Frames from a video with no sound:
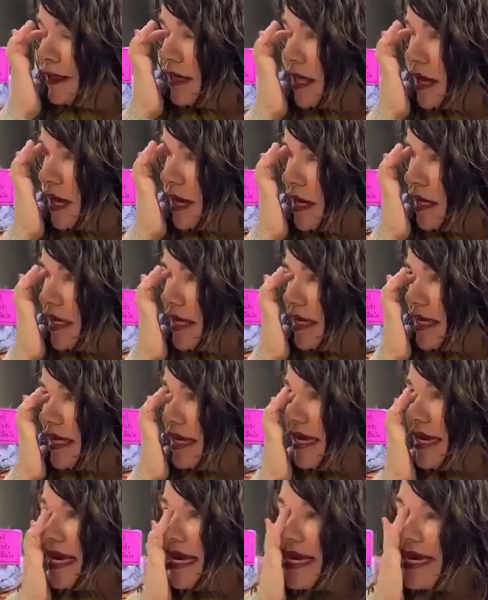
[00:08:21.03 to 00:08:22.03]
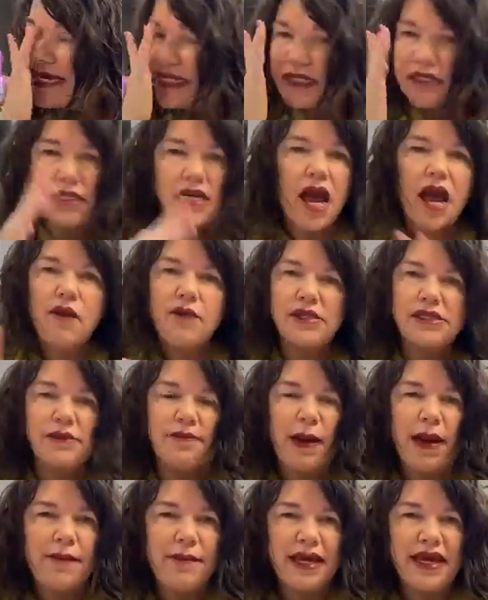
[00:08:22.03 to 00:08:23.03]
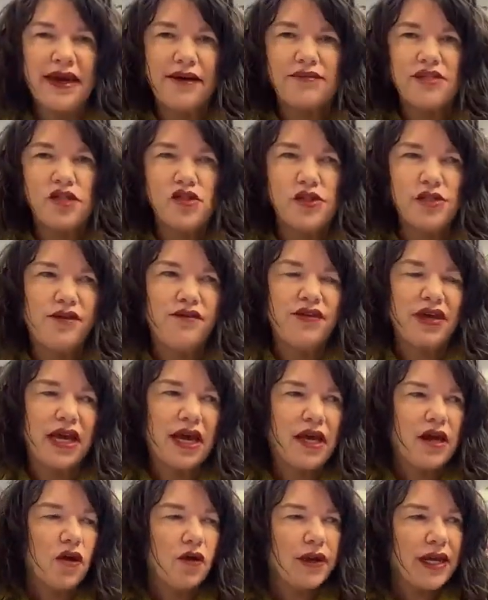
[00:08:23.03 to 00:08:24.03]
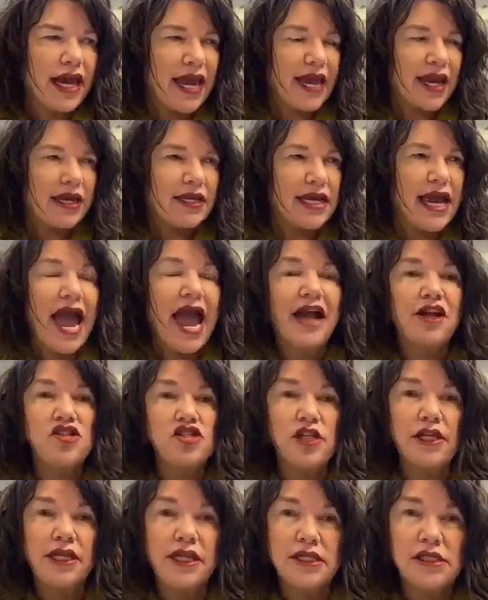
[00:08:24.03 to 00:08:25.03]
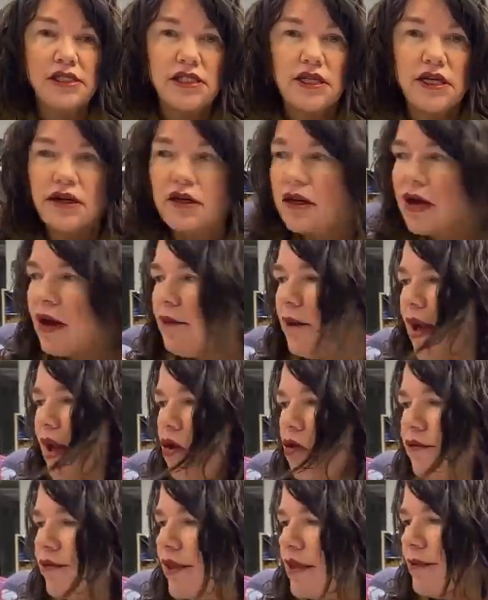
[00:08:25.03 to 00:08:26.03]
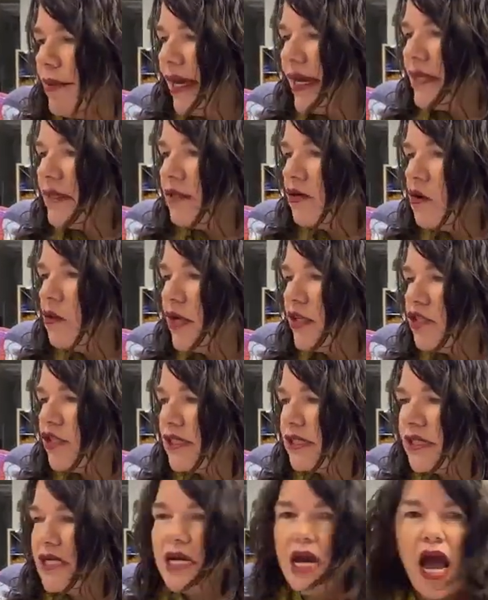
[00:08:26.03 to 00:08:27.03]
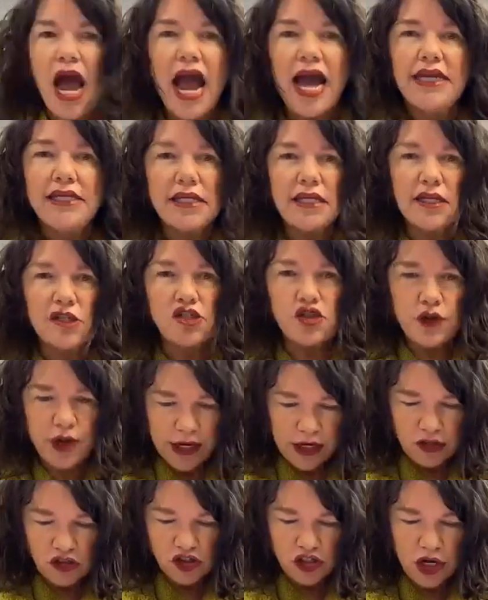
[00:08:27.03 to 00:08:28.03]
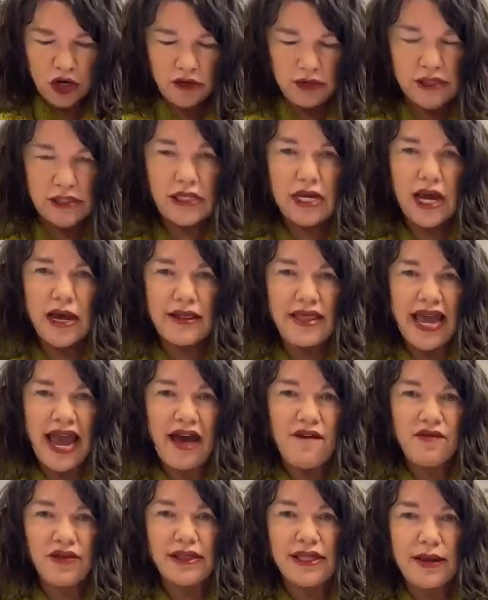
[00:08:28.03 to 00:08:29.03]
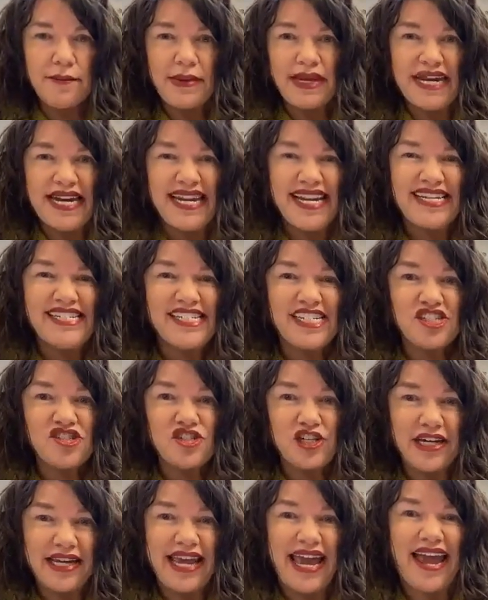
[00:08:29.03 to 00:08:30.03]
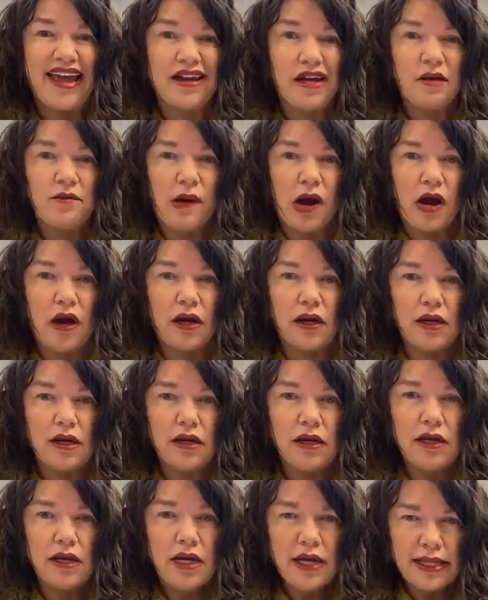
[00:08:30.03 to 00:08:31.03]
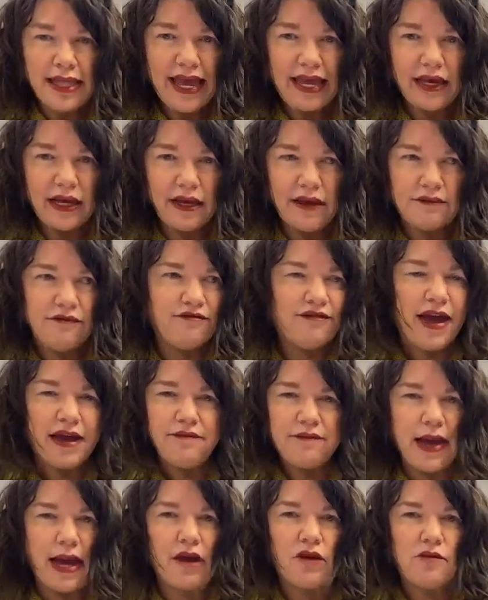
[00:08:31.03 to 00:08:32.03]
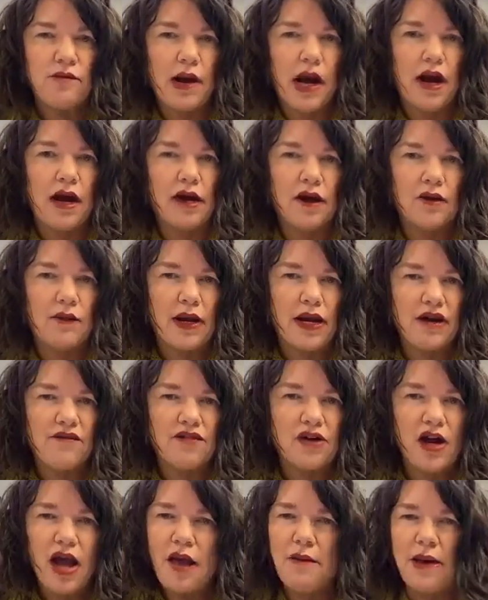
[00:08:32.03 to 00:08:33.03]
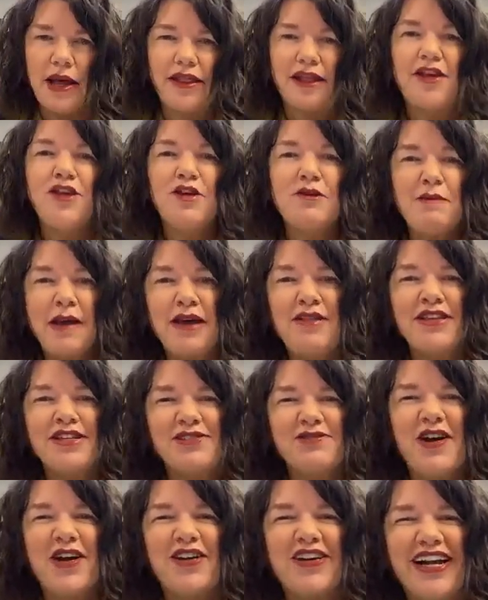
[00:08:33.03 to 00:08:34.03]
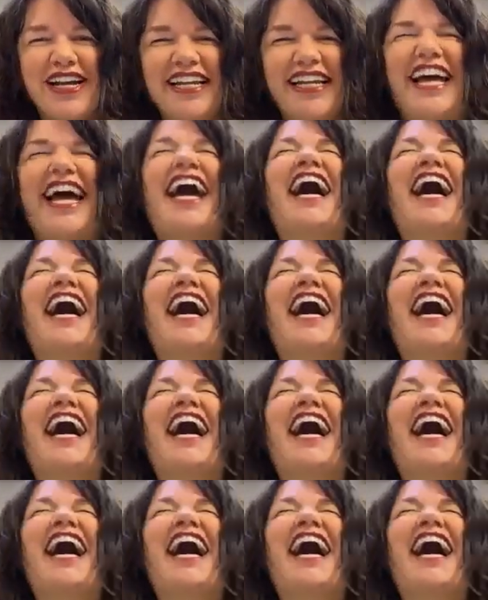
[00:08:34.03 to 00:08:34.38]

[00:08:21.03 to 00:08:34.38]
Uh, eat. I always buy my a gift certificate or candy. Actually, this year I bought. Hopefully, my kids don't watch this. I did the Trader Joe's. Uh, they have a oh those bars candy bar like a five pound bar or whatever. I bought that. Your mouth is. They like they